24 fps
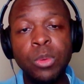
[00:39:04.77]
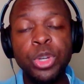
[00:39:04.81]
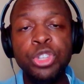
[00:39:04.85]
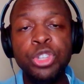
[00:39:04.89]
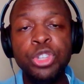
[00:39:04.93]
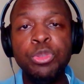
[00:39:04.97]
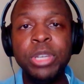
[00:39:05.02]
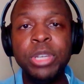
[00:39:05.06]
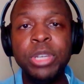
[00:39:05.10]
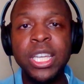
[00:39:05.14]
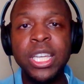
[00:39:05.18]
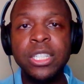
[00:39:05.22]
when you
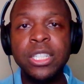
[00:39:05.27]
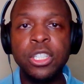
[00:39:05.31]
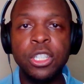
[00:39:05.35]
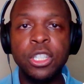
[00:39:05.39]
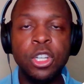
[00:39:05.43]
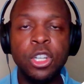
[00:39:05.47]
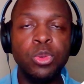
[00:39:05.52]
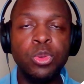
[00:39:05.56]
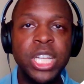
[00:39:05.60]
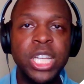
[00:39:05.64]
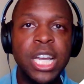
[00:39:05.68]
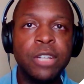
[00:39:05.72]
begin to
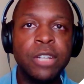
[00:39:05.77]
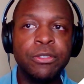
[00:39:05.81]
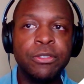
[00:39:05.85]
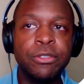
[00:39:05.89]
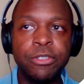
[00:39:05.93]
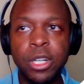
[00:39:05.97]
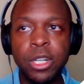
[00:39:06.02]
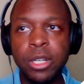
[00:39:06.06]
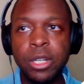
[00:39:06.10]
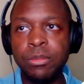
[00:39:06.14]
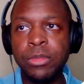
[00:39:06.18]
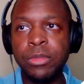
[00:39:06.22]
go down
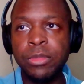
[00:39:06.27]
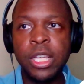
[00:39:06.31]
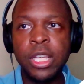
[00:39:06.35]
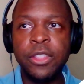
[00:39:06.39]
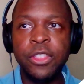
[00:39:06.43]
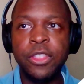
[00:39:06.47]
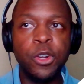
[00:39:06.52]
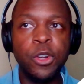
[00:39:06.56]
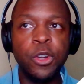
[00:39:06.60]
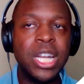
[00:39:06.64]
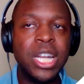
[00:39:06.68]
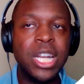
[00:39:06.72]
from
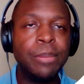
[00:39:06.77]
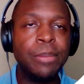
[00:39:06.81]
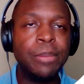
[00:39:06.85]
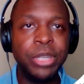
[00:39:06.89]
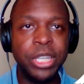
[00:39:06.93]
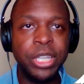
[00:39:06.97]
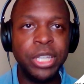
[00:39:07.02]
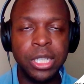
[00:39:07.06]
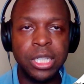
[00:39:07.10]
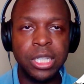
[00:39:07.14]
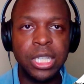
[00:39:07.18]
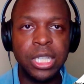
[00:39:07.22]
there not
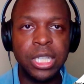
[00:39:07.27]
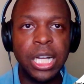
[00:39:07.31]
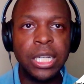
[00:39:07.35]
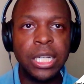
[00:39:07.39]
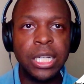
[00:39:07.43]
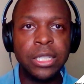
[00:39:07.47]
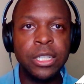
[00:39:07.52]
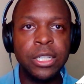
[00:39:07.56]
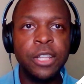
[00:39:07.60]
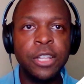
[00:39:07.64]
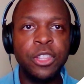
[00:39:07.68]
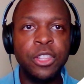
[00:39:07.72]
being a
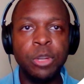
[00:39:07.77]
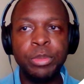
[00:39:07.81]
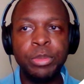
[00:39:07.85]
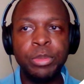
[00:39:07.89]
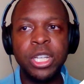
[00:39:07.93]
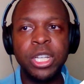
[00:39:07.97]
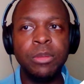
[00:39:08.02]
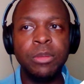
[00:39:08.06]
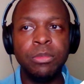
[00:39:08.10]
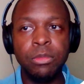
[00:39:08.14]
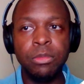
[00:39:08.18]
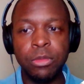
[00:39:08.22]
God, there
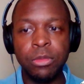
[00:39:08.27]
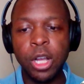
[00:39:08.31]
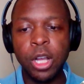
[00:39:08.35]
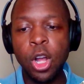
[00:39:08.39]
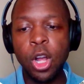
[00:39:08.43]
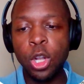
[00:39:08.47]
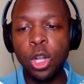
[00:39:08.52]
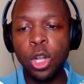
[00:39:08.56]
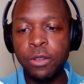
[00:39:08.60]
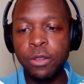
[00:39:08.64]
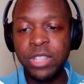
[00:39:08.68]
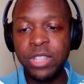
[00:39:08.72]
become
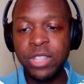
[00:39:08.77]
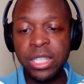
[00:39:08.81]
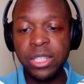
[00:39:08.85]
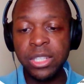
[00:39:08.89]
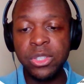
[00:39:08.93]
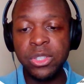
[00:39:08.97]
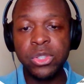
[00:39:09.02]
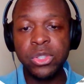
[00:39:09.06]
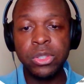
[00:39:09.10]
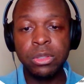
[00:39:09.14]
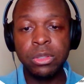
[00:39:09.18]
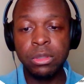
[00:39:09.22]
all of
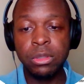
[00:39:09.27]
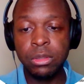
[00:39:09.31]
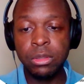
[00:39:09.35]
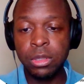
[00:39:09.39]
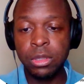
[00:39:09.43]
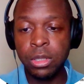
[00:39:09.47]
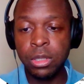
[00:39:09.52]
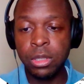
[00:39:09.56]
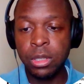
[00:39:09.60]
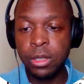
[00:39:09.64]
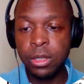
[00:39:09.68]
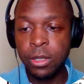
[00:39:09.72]
these.
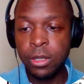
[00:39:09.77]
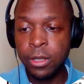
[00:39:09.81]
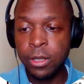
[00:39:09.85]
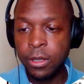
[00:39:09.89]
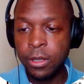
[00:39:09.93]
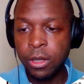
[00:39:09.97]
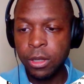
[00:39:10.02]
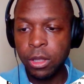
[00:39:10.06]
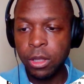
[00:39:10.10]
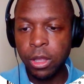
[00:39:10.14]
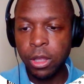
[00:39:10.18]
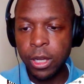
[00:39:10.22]

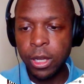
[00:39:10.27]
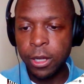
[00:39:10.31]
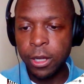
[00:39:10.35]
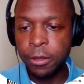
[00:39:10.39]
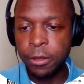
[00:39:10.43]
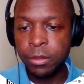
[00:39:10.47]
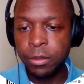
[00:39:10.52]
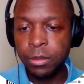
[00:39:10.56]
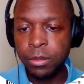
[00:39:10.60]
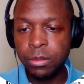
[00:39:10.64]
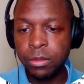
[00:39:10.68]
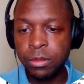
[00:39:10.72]

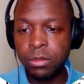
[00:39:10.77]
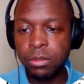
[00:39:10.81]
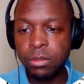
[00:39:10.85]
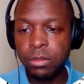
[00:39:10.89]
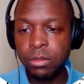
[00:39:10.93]
Um,